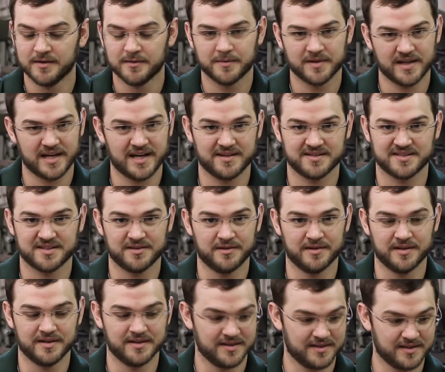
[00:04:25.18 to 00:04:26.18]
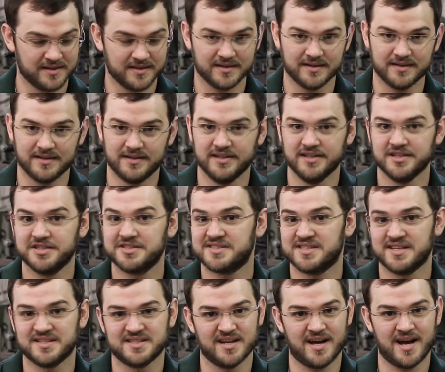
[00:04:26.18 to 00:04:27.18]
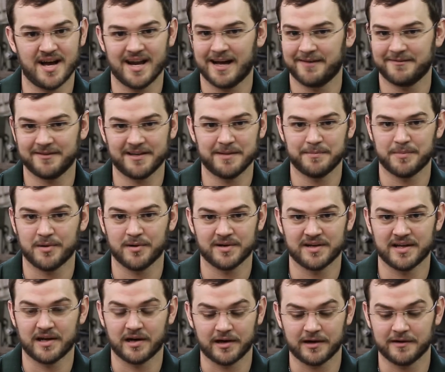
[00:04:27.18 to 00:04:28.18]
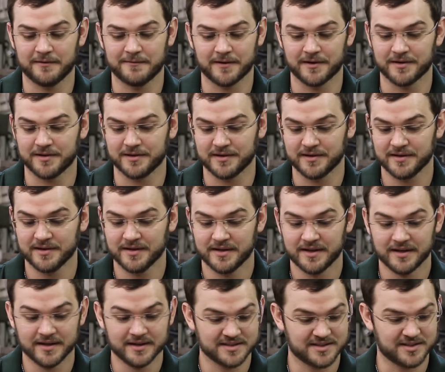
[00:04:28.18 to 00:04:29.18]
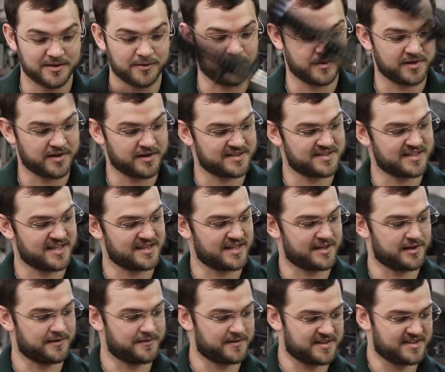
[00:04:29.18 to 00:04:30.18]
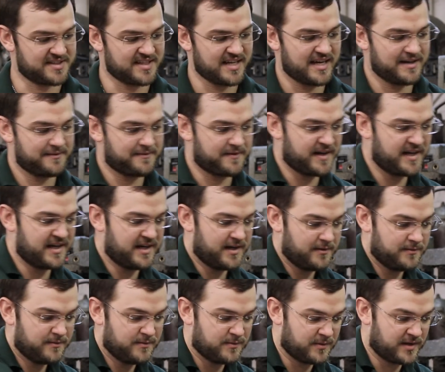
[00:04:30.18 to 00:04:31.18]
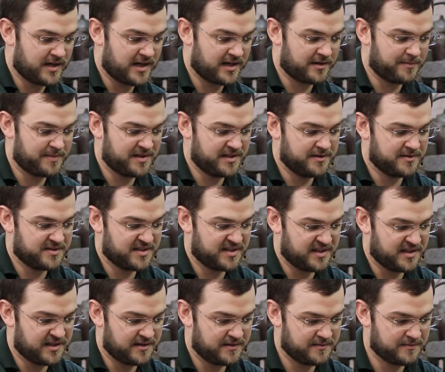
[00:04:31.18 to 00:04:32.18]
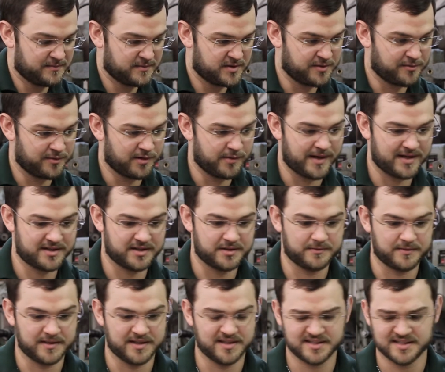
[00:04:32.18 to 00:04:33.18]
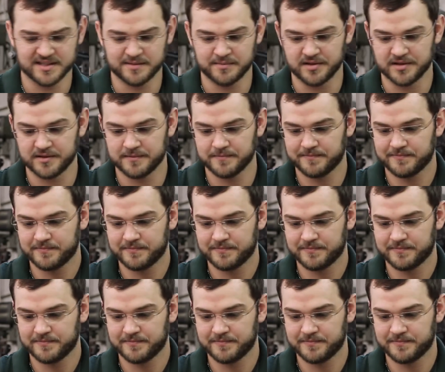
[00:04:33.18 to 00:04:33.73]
with a housing on it. This does not have to get broken down any further, so we're going to set that over to the side for now. We're not going to be using it until we go back to the reassembly.